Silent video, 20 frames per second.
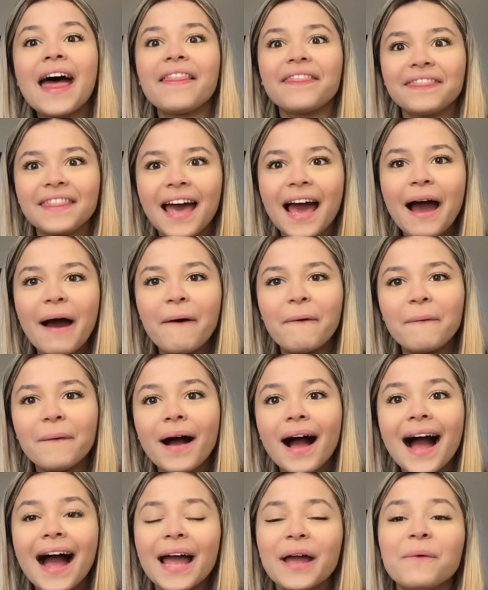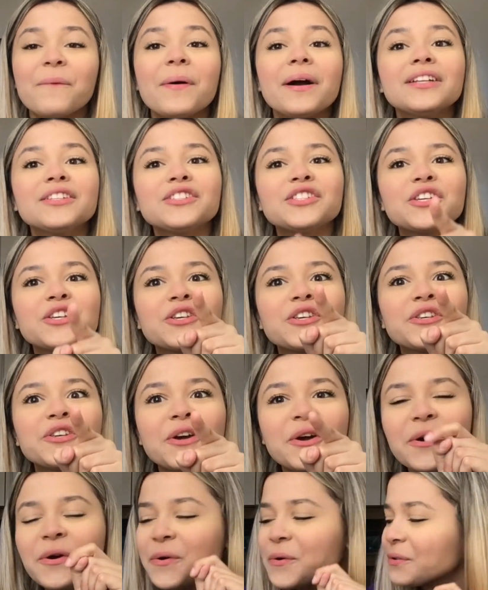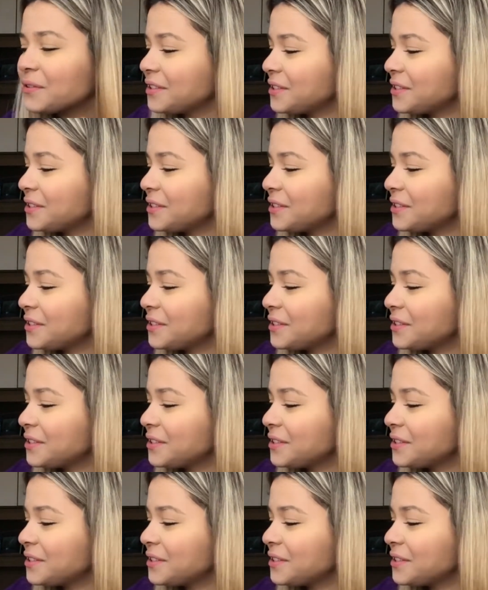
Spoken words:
Now, I want you